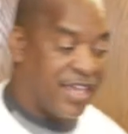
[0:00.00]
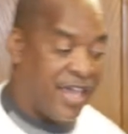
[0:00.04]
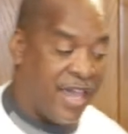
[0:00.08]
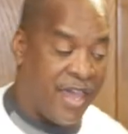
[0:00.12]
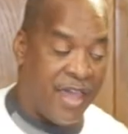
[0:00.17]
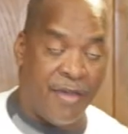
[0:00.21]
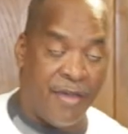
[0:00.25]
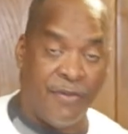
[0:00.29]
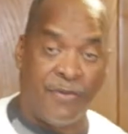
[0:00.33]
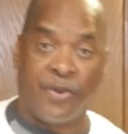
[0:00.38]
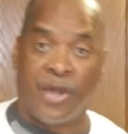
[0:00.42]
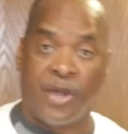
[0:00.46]

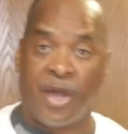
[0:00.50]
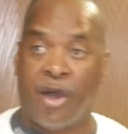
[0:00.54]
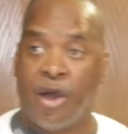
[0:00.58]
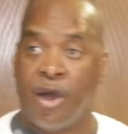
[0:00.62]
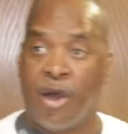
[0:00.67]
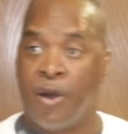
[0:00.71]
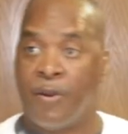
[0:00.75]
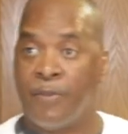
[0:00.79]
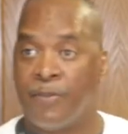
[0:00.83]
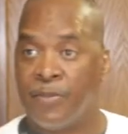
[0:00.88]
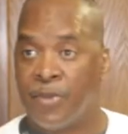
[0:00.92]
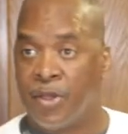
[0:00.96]
And
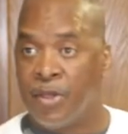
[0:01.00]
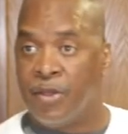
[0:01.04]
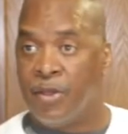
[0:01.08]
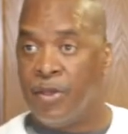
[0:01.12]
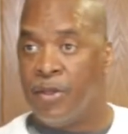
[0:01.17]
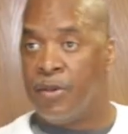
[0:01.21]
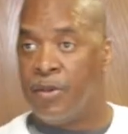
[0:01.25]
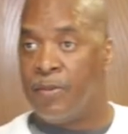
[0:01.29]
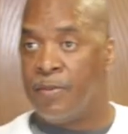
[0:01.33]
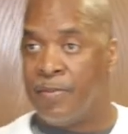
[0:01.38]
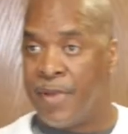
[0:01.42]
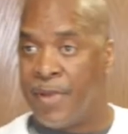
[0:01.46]
um,
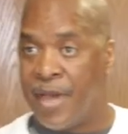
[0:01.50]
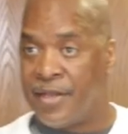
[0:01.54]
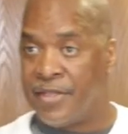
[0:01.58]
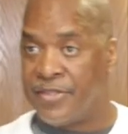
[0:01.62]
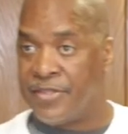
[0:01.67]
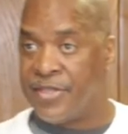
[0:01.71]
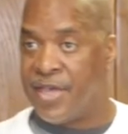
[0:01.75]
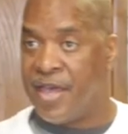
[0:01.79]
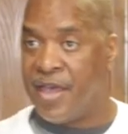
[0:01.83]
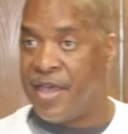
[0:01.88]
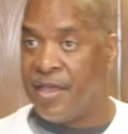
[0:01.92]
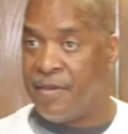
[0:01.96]
by the
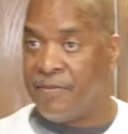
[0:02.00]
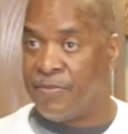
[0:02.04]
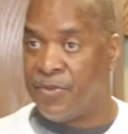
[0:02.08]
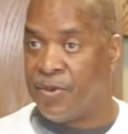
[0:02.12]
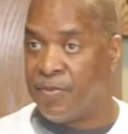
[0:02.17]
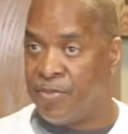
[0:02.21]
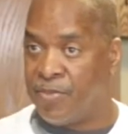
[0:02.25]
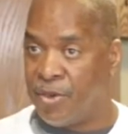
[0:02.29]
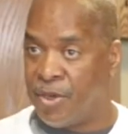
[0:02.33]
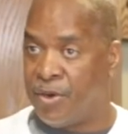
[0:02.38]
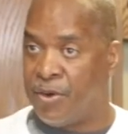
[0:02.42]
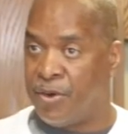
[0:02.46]
time the
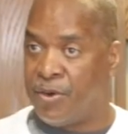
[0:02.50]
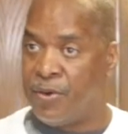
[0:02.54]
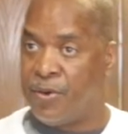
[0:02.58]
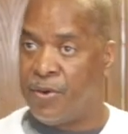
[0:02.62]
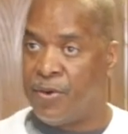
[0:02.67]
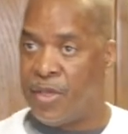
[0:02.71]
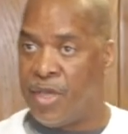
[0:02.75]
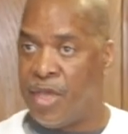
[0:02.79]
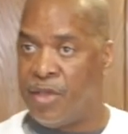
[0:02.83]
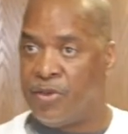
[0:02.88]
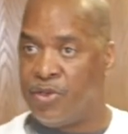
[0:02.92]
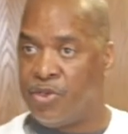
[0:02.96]
butter
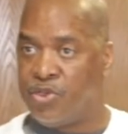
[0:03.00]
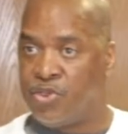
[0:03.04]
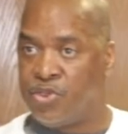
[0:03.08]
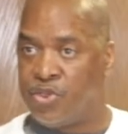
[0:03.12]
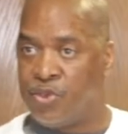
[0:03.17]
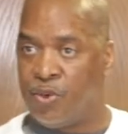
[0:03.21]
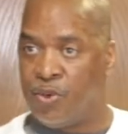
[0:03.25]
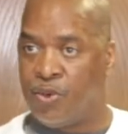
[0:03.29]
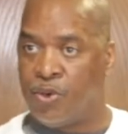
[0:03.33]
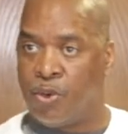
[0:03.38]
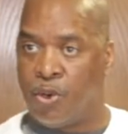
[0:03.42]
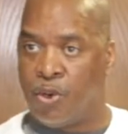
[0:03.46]
and the
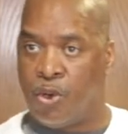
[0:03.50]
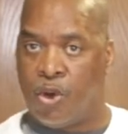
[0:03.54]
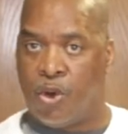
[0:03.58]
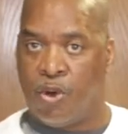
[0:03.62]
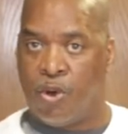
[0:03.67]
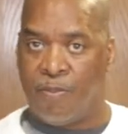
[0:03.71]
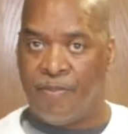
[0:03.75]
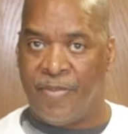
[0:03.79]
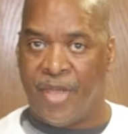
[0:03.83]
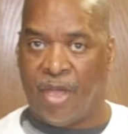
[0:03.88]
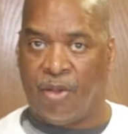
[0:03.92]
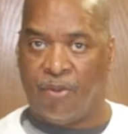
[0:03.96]
sugar
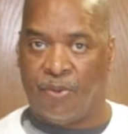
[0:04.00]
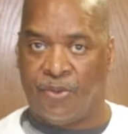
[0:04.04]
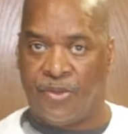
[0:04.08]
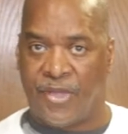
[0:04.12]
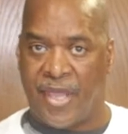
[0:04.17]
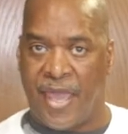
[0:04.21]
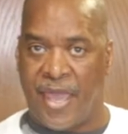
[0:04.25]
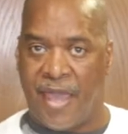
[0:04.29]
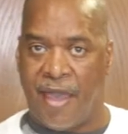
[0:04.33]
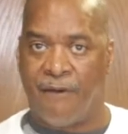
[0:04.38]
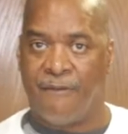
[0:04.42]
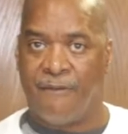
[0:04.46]
all melt
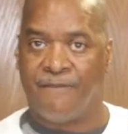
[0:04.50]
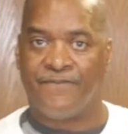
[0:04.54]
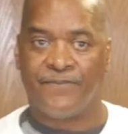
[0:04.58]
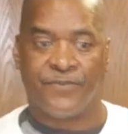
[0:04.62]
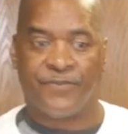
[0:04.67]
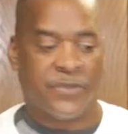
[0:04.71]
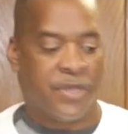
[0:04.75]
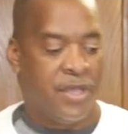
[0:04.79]
down,